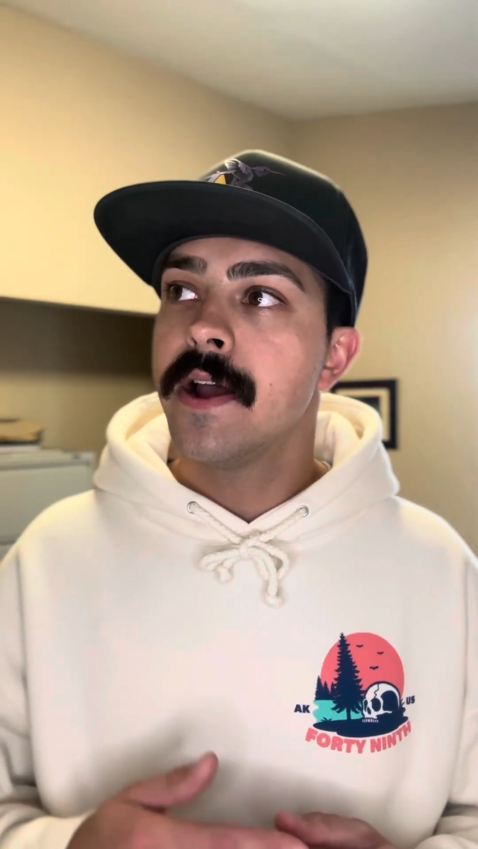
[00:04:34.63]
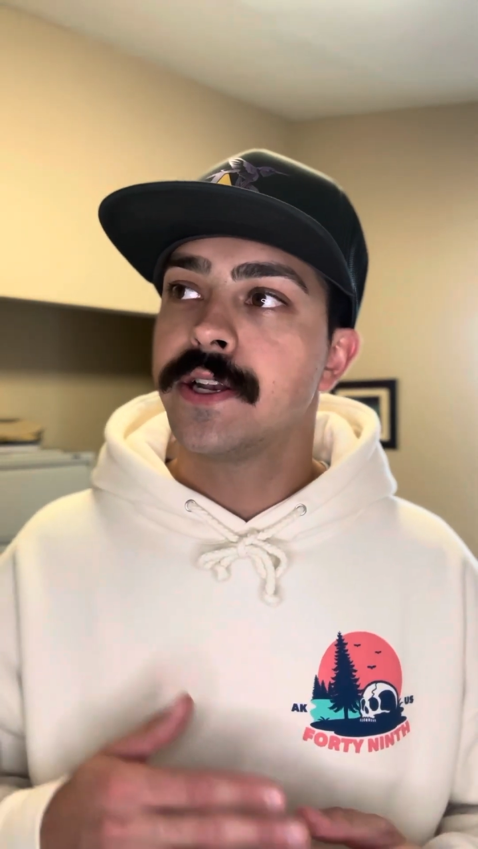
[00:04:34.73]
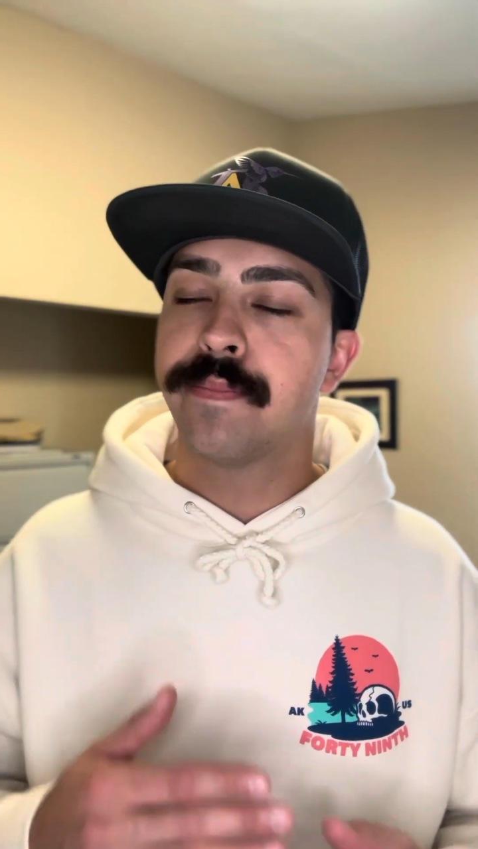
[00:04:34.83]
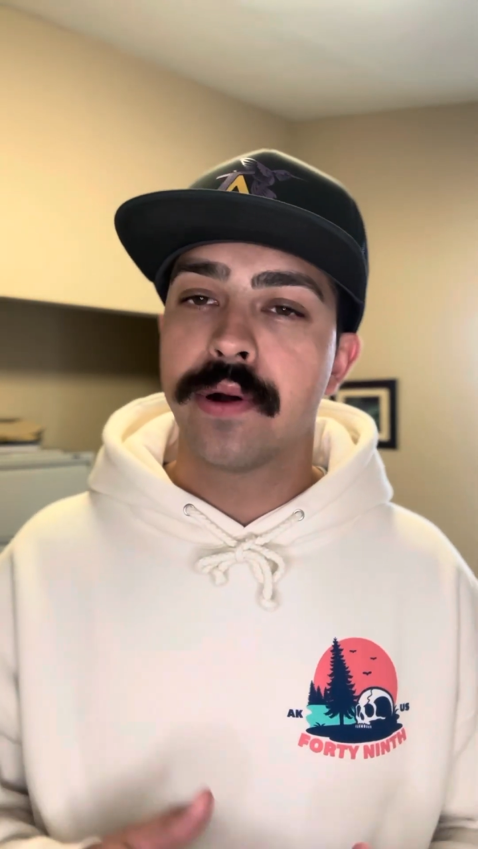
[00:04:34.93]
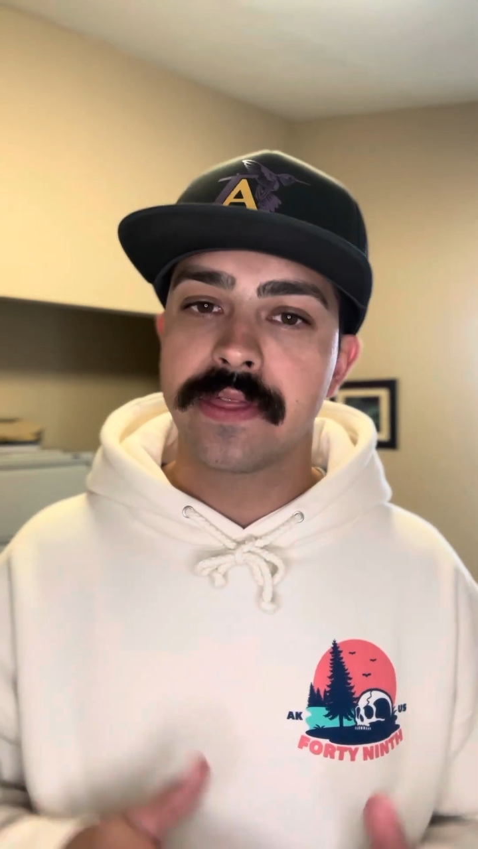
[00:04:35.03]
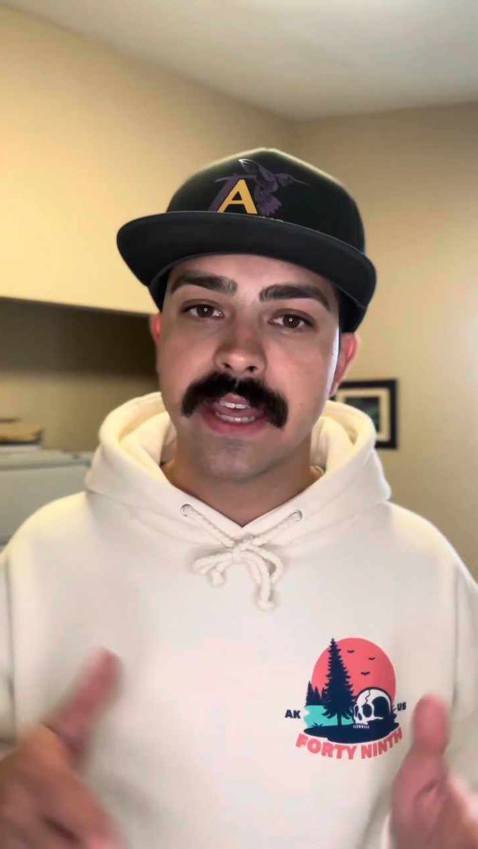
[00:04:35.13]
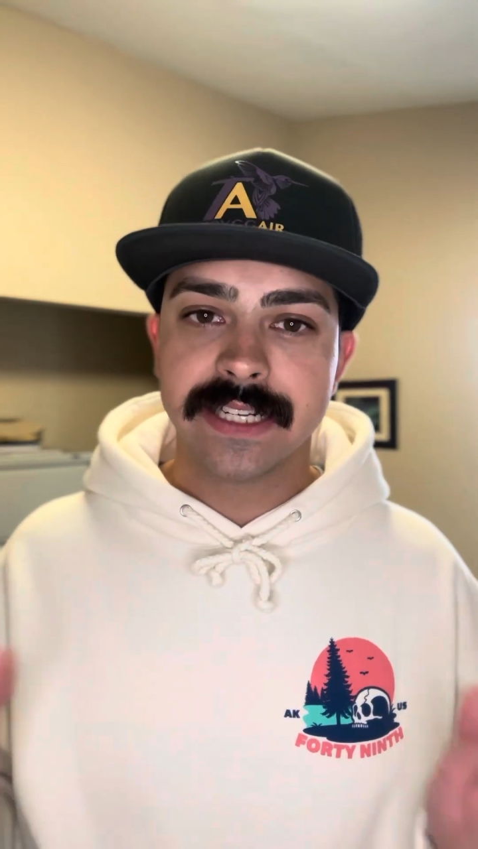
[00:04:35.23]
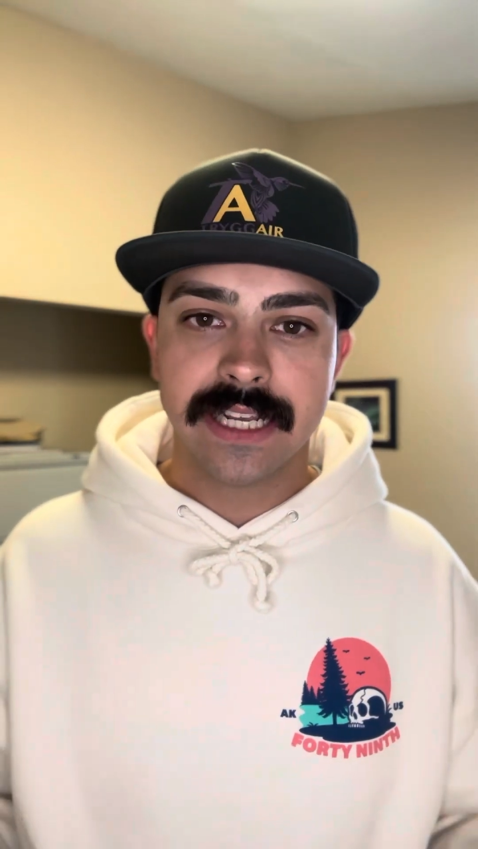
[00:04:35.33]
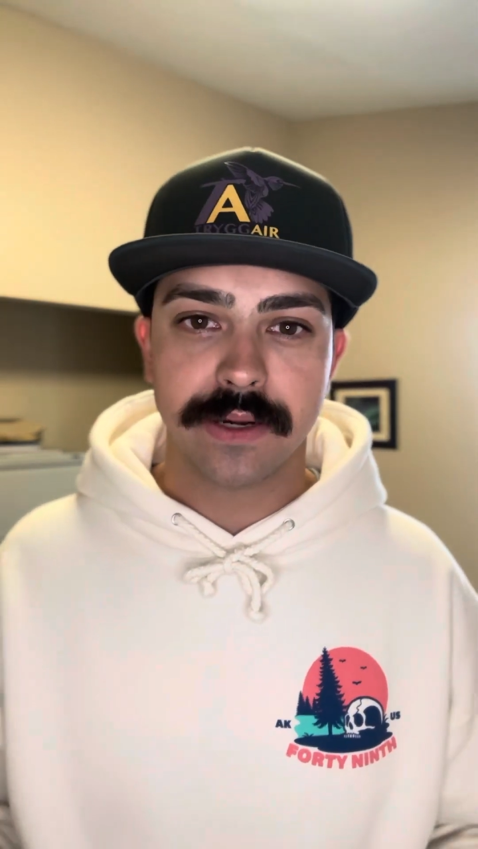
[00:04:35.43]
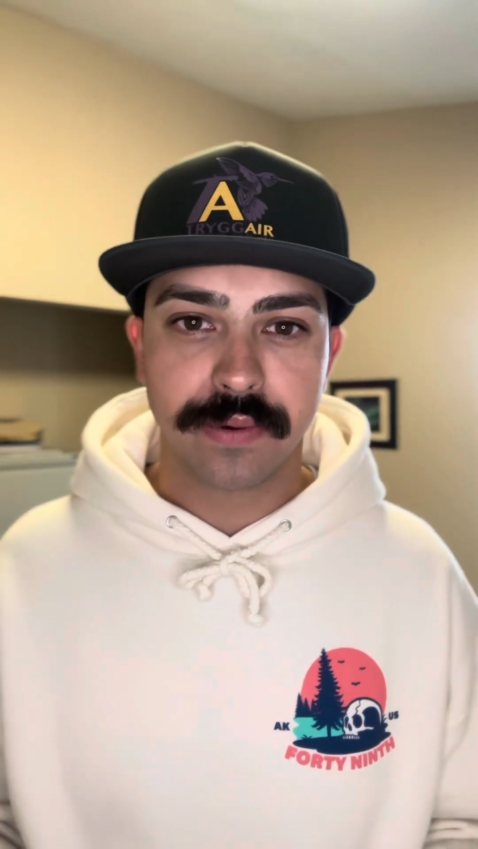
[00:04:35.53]
to put
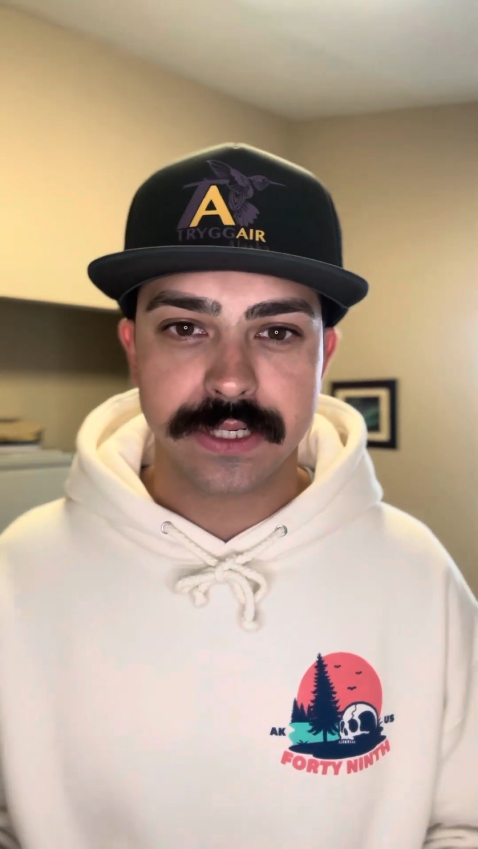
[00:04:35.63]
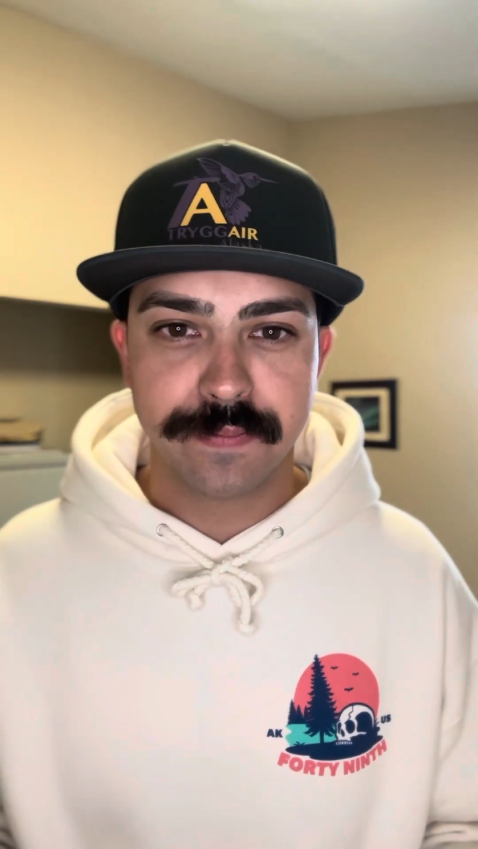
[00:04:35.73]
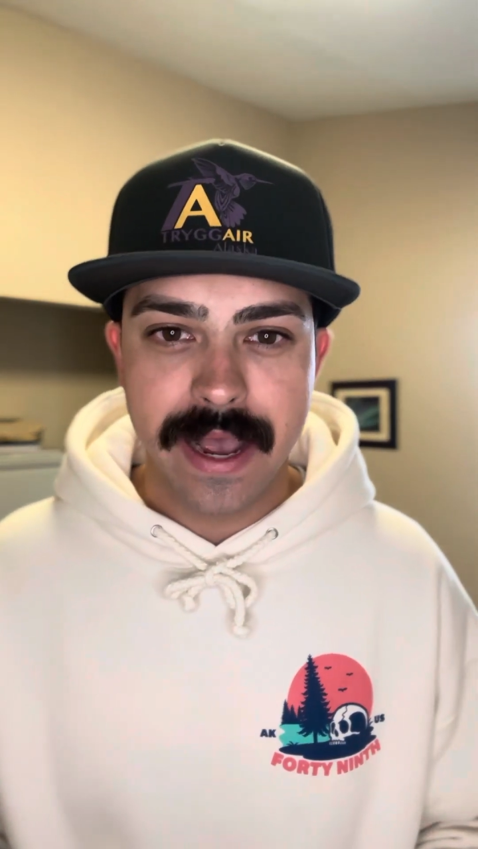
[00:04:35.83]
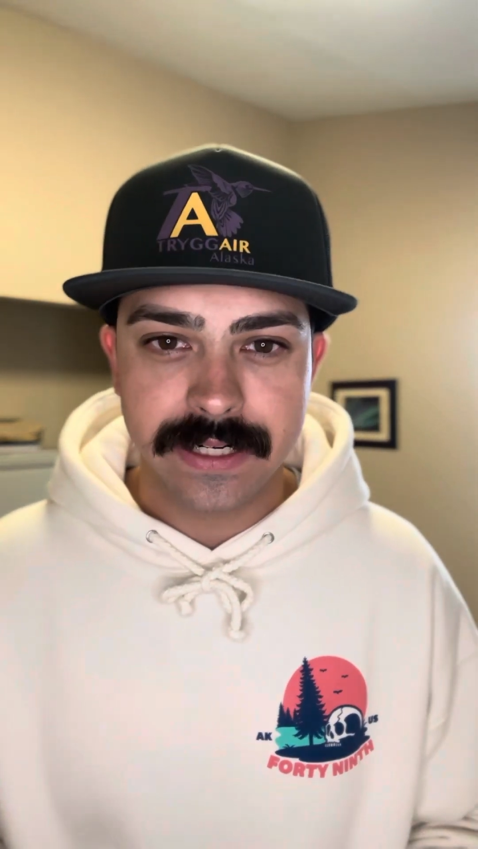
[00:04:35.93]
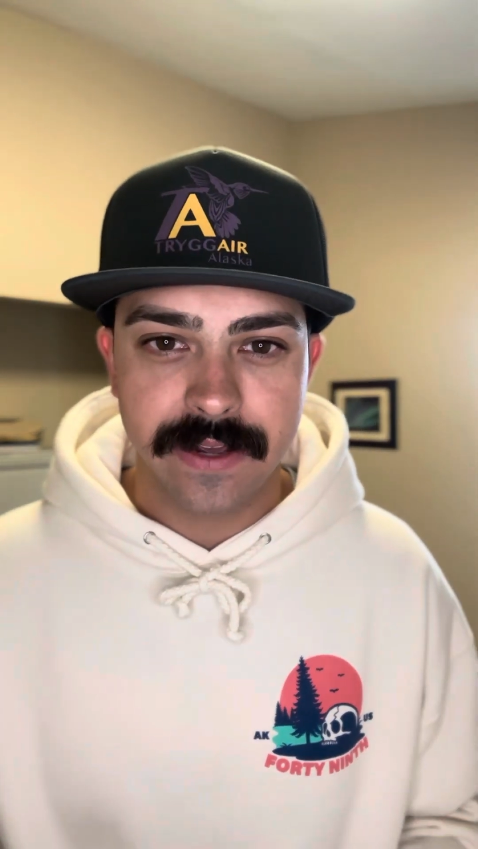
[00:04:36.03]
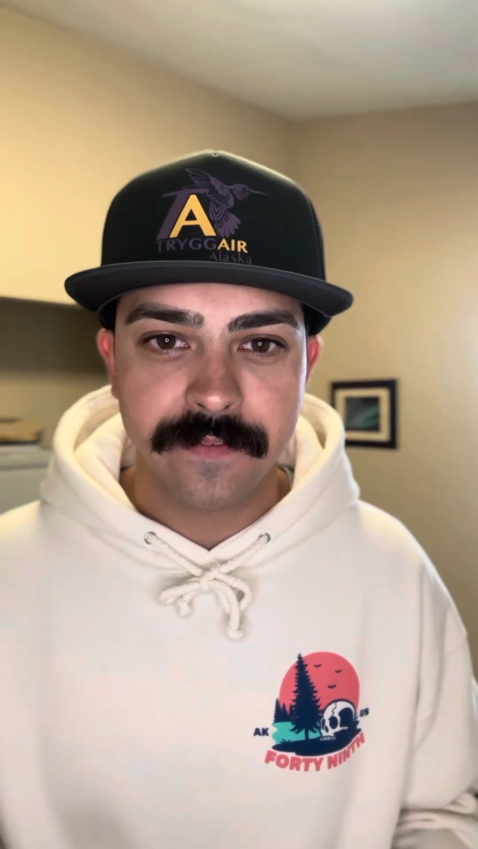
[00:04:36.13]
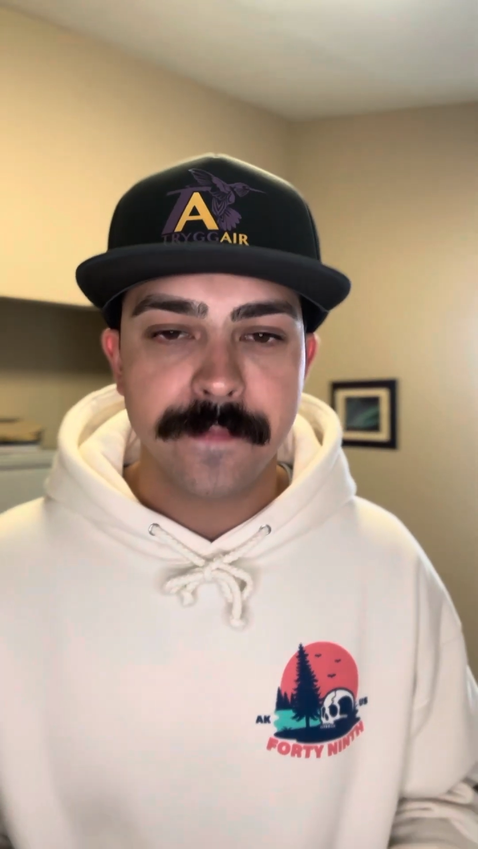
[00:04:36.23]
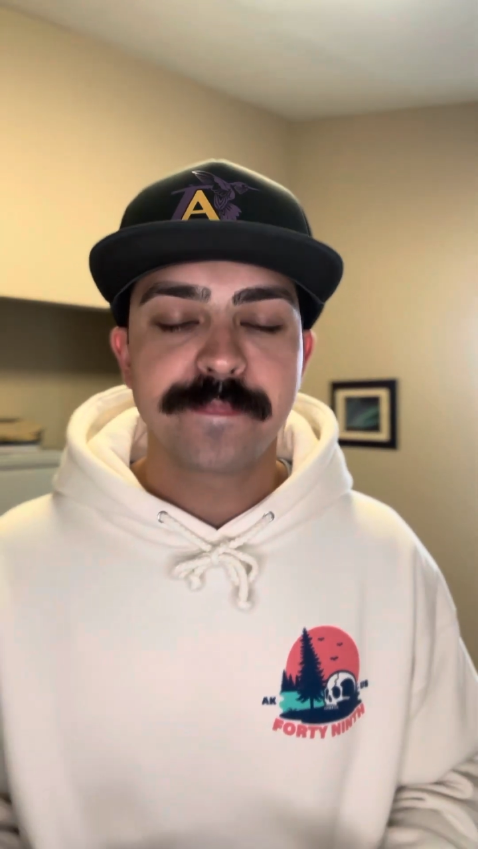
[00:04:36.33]
things into perspective.